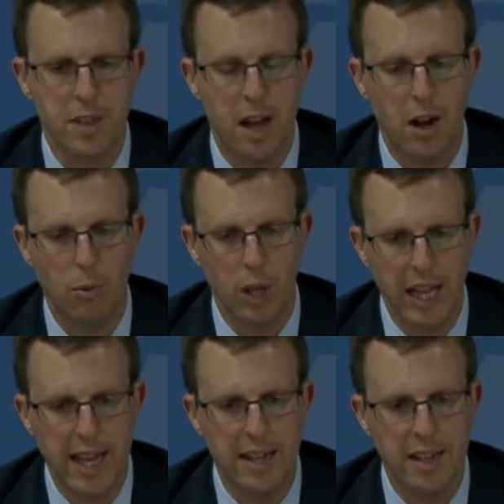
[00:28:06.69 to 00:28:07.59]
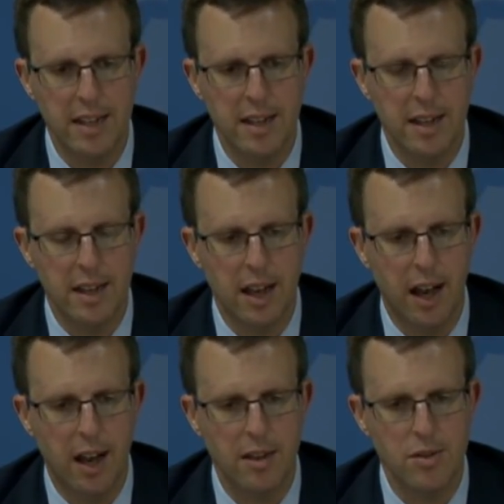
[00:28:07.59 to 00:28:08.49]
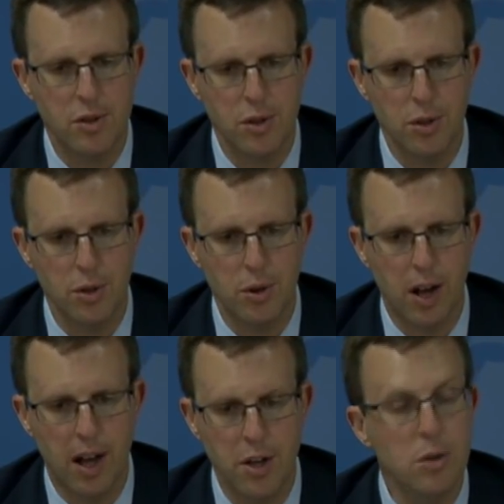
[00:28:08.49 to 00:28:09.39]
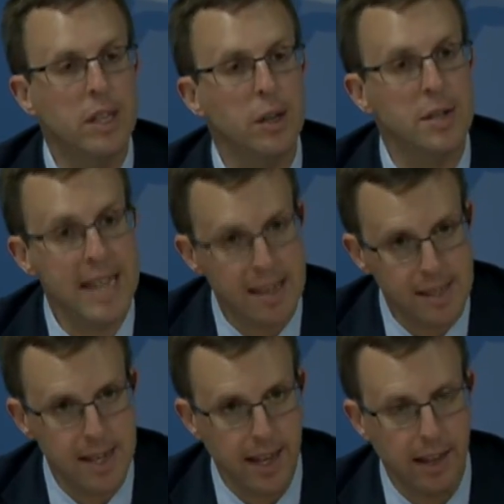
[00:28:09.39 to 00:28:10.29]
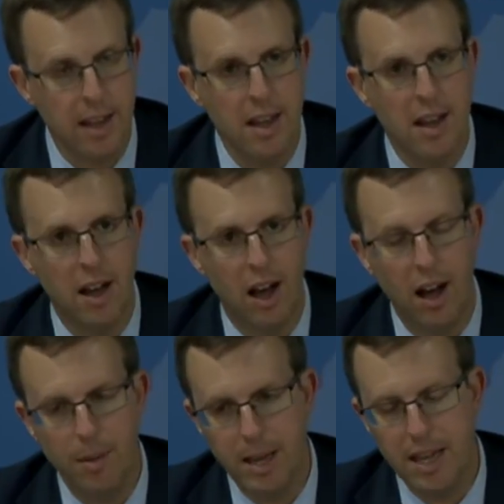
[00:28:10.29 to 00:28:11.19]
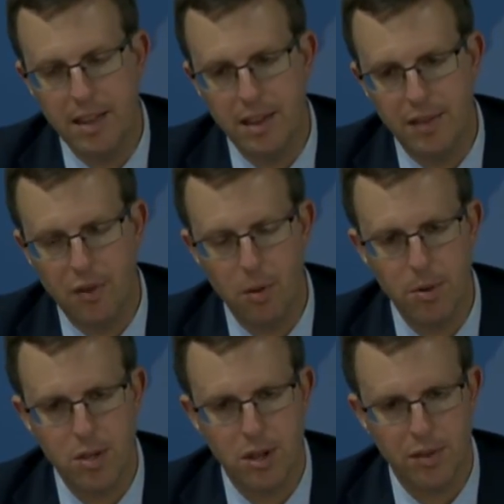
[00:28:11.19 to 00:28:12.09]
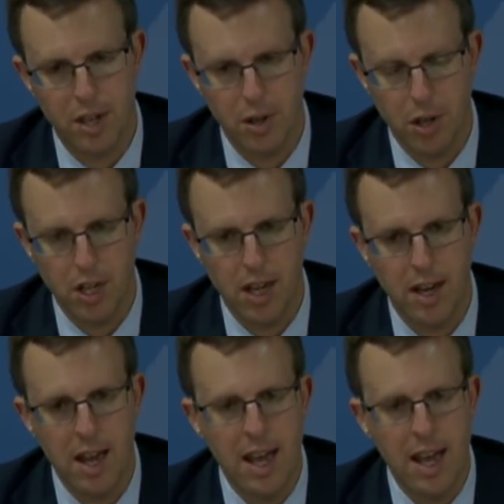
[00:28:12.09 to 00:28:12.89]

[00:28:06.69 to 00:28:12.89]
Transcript: uh, related uh, to uh, nuclear testing uh, in the former Soviet Union,